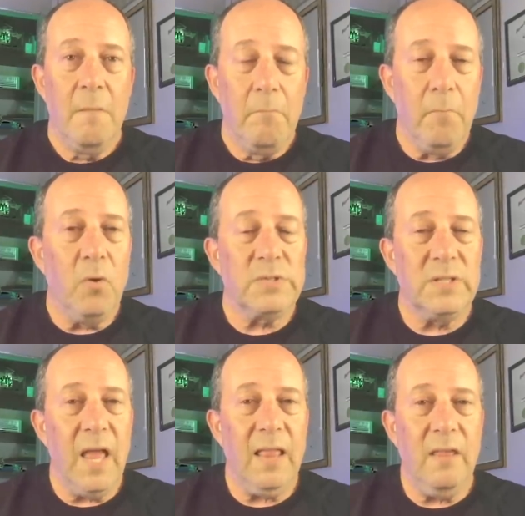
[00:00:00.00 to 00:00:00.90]
Most
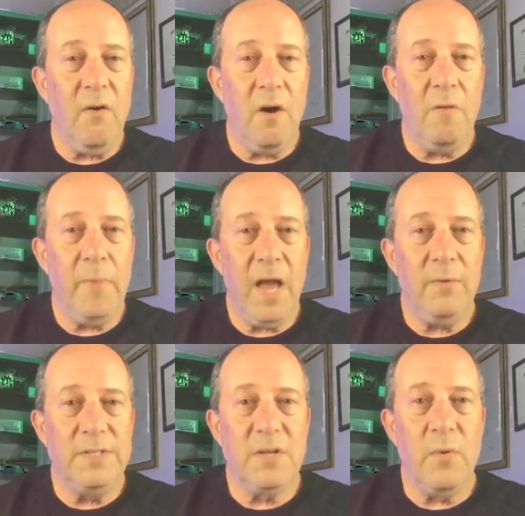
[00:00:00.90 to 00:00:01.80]
likely all
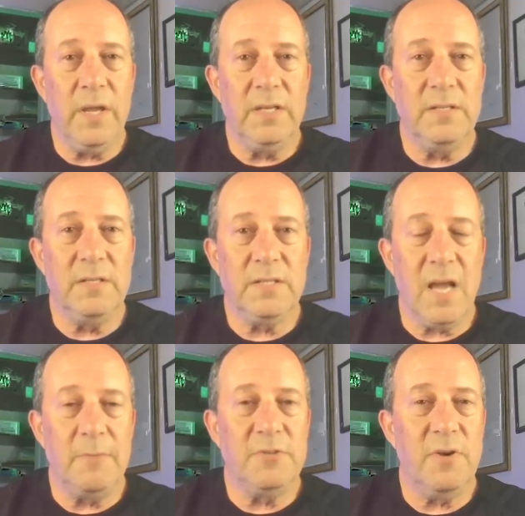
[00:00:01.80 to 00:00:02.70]
batteries going into the
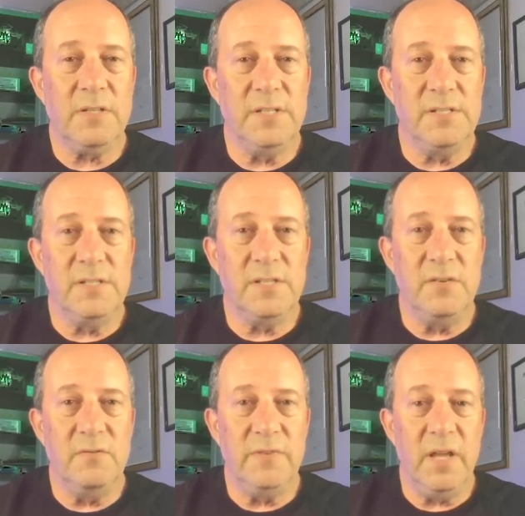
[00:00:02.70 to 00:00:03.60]
Cybertruck, since it's a
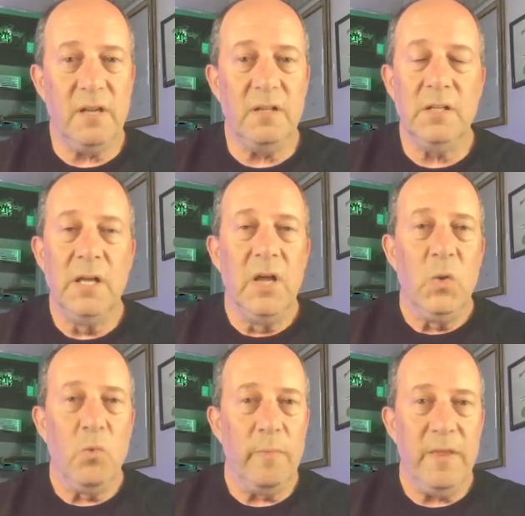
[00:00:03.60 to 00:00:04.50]
new vehicle,
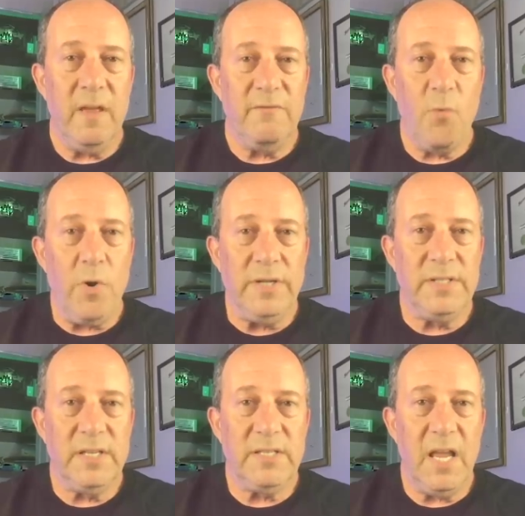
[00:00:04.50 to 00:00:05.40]
will be that
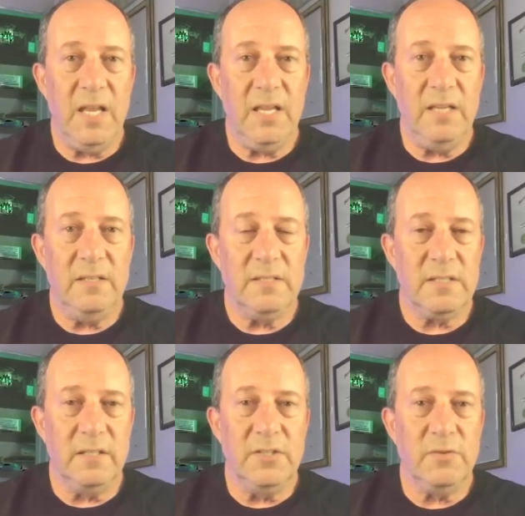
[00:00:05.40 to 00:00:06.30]
4680
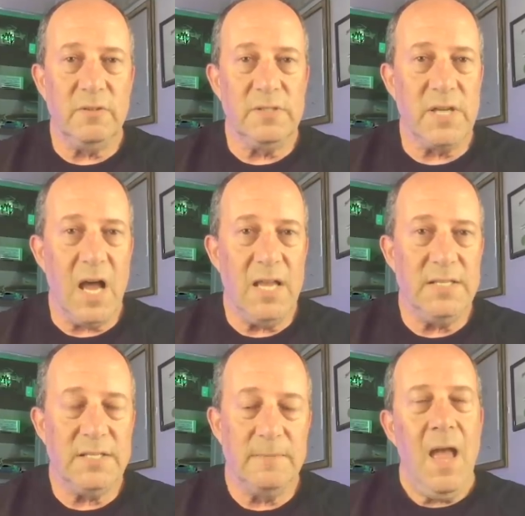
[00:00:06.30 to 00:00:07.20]
cylindrical
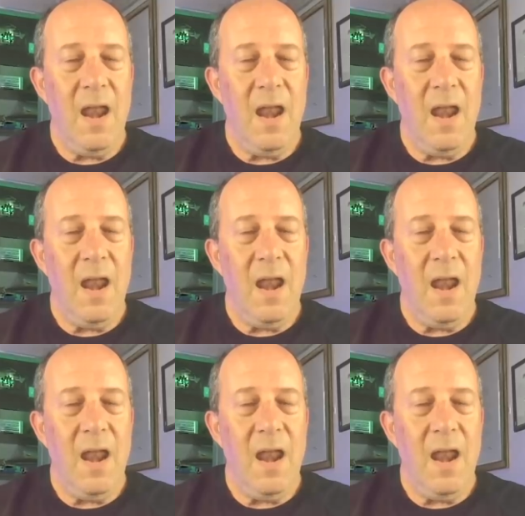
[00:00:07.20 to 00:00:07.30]
size.